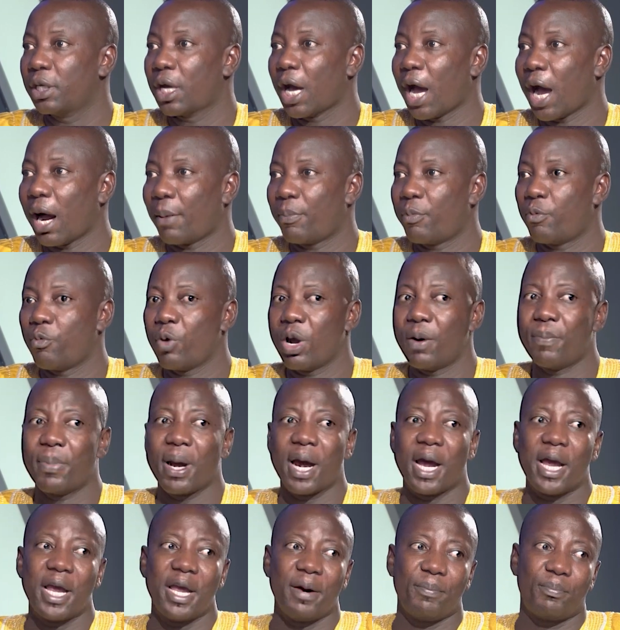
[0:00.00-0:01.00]
up
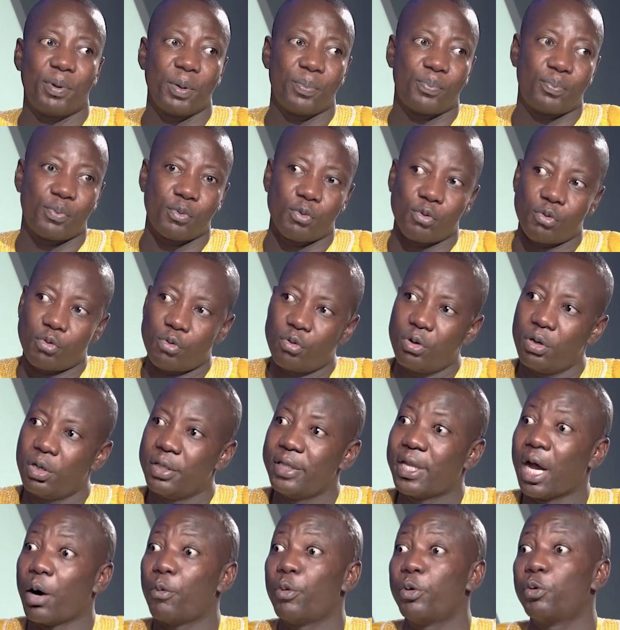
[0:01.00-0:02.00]
whereby people
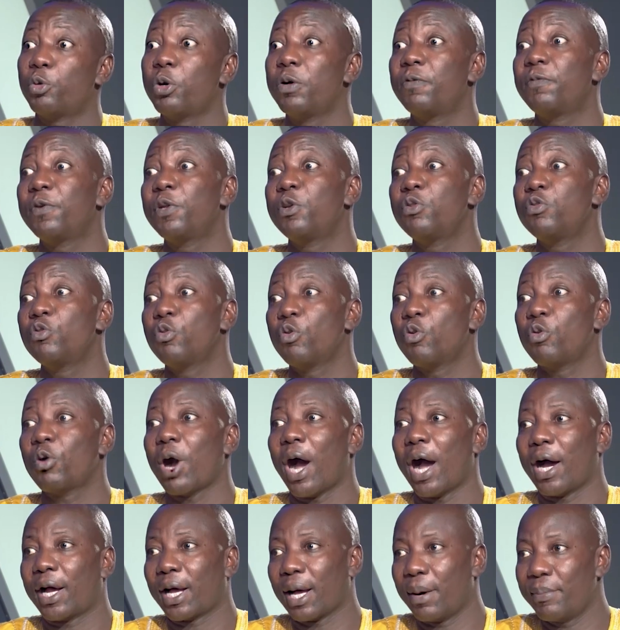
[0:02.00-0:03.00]
that we don't even know
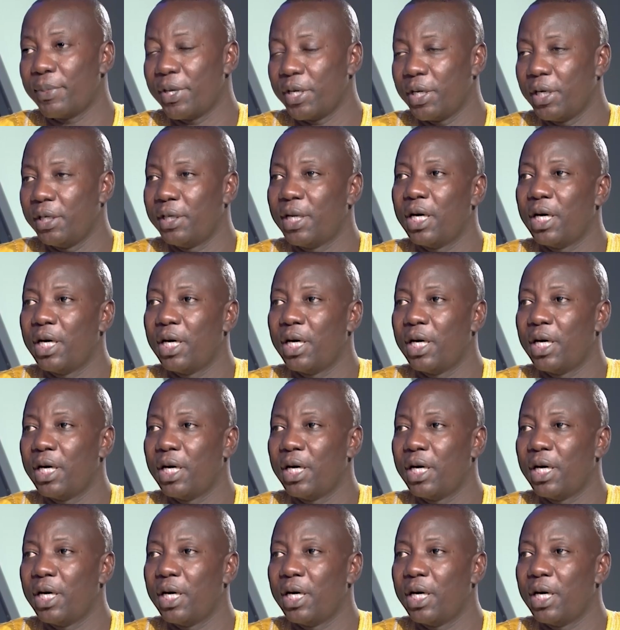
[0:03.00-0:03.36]
are coming in.